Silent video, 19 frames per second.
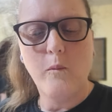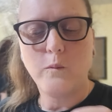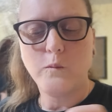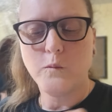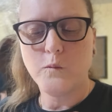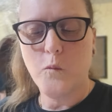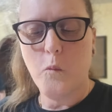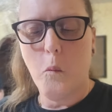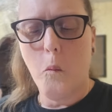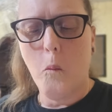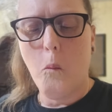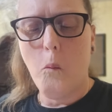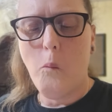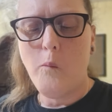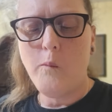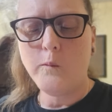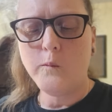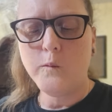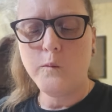
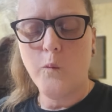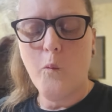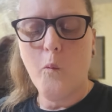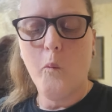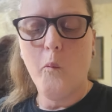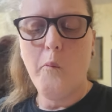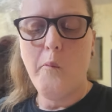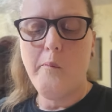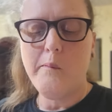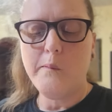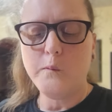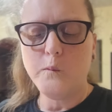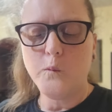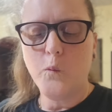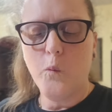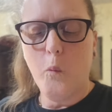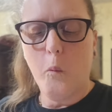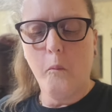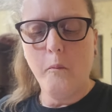
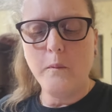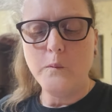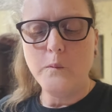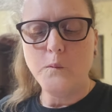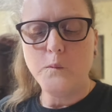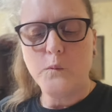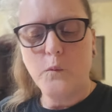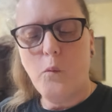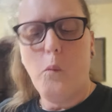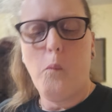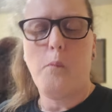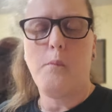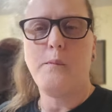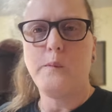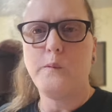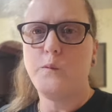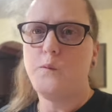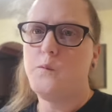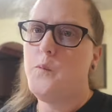
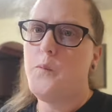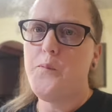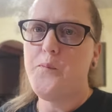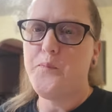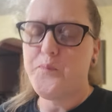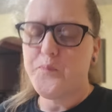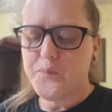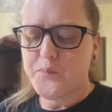Nothing is said.